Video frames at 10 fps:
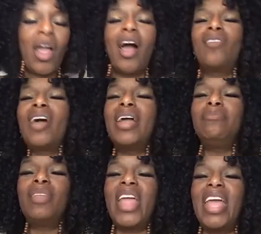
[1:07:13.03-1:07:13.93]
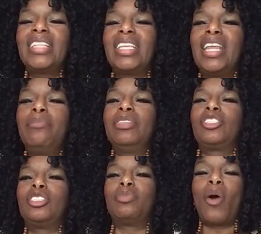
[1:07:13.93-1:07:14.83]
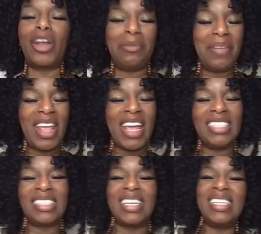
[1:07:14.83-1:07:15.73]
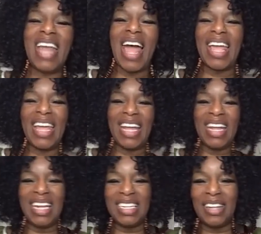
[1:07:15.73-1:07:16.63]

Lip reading: All right, Anthony, Mr. Smarty Pants. Good night.